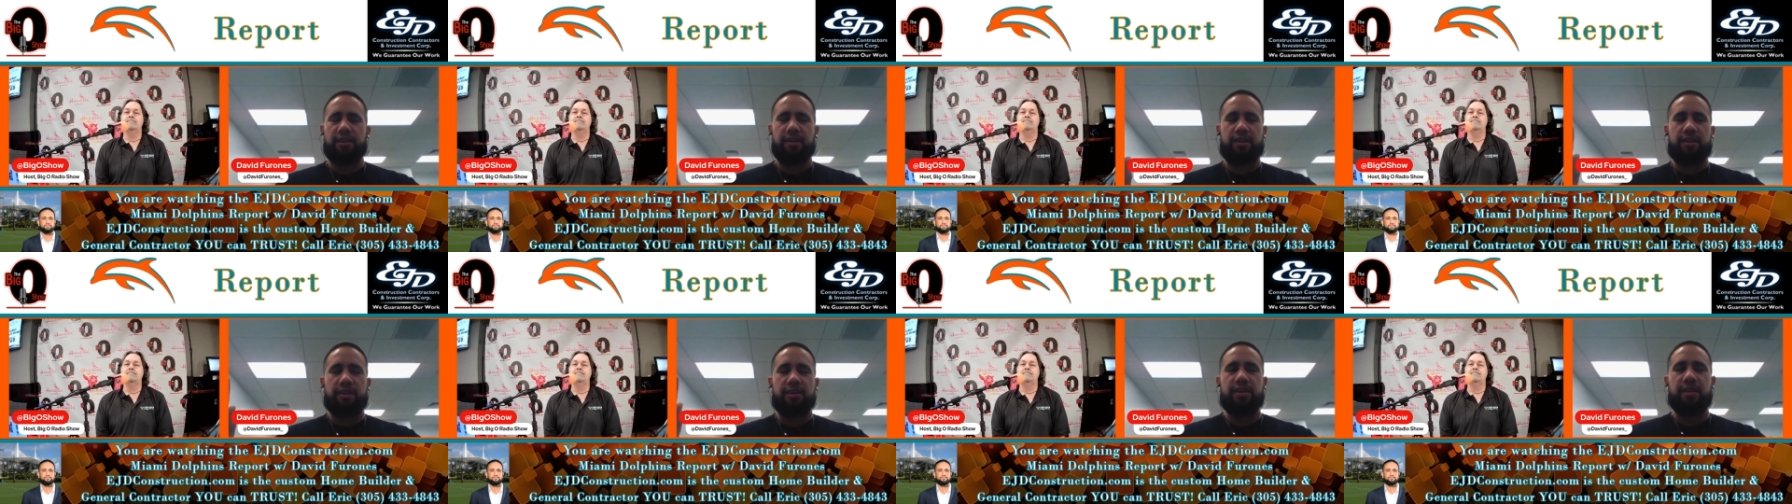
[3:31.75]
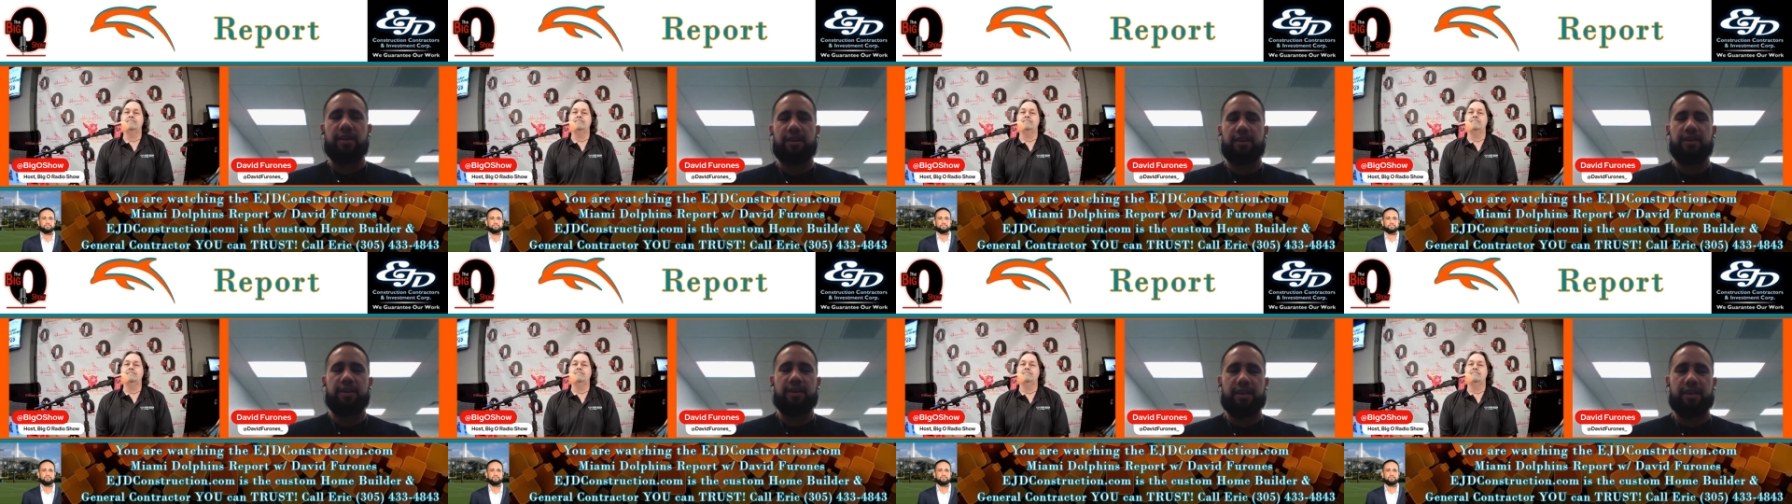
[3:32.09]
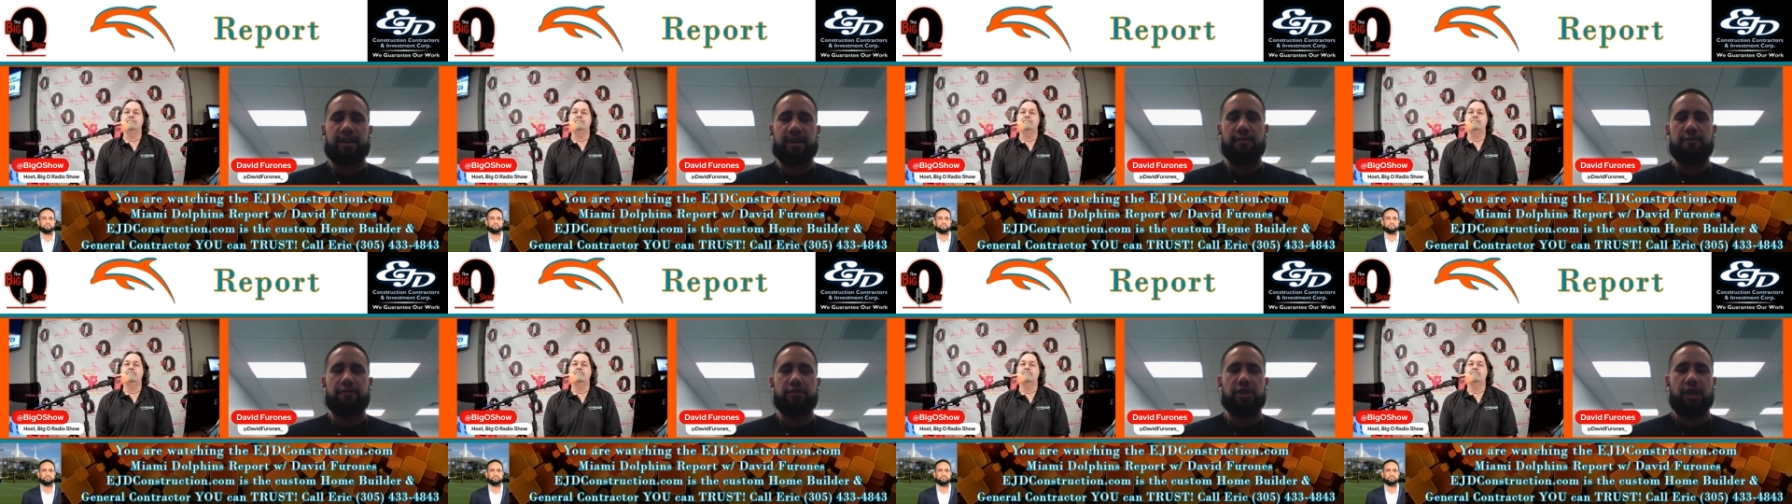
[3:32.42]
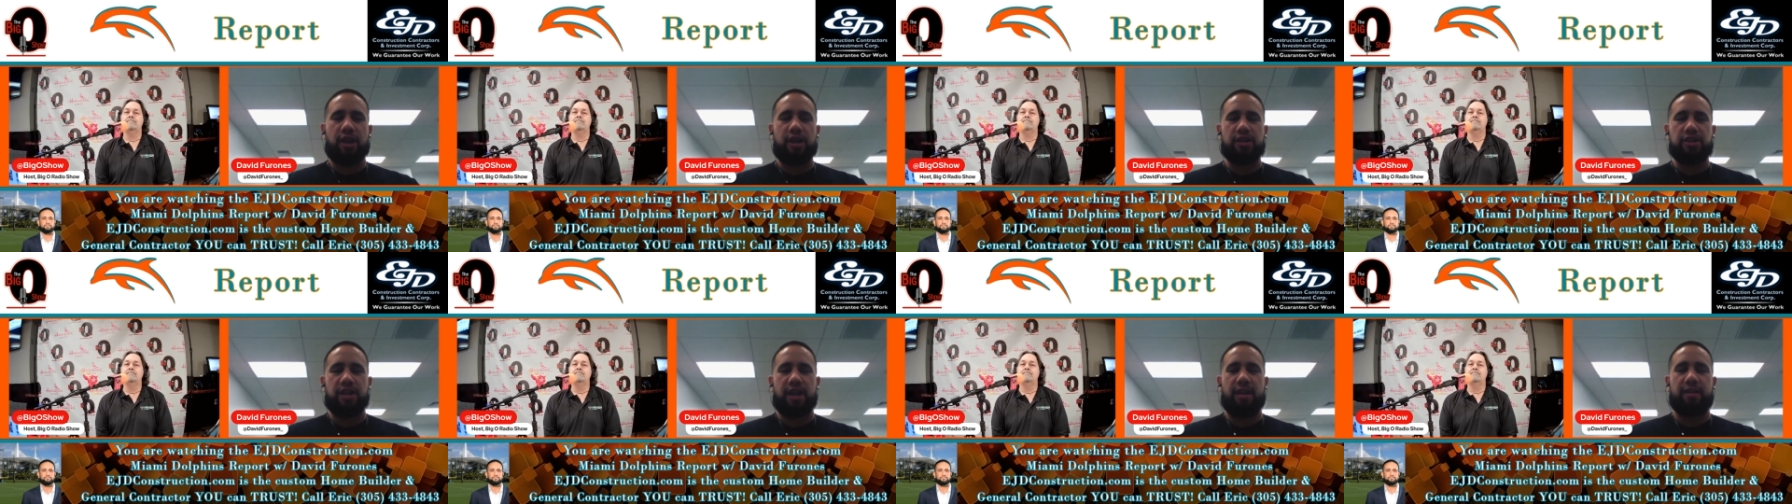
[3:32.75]
you you give
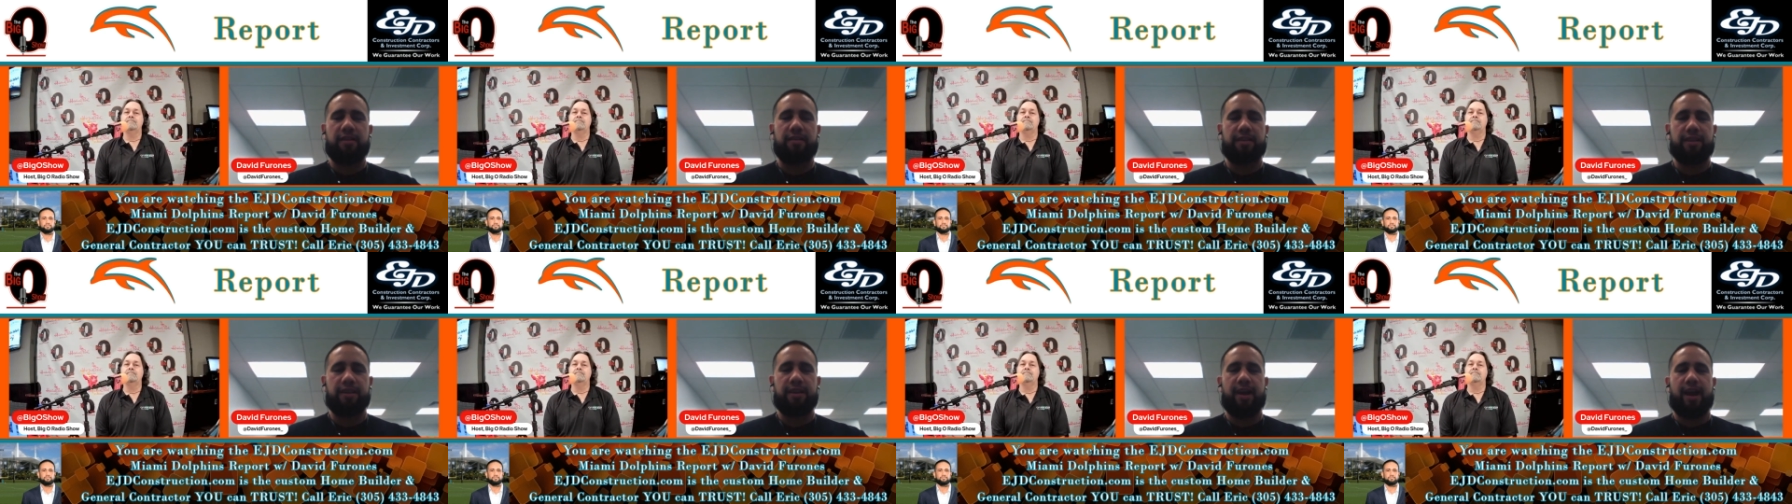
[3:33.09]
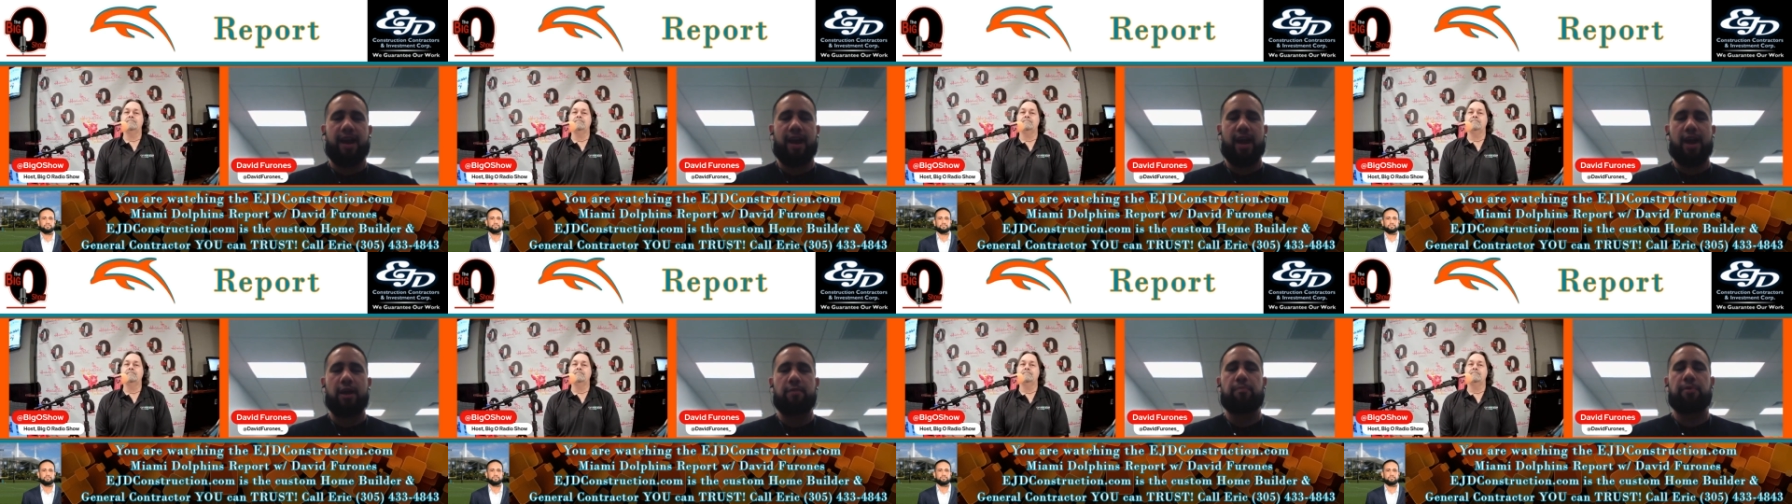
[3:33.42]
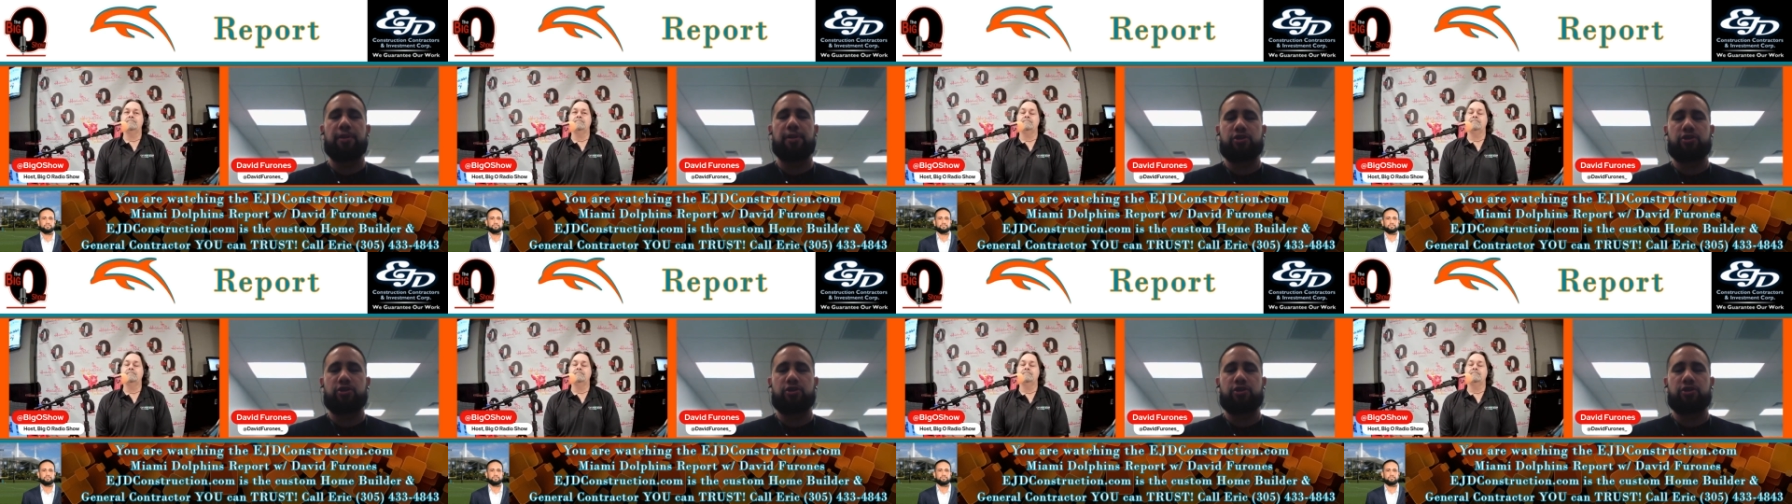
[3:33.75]
Josh Allen the nod,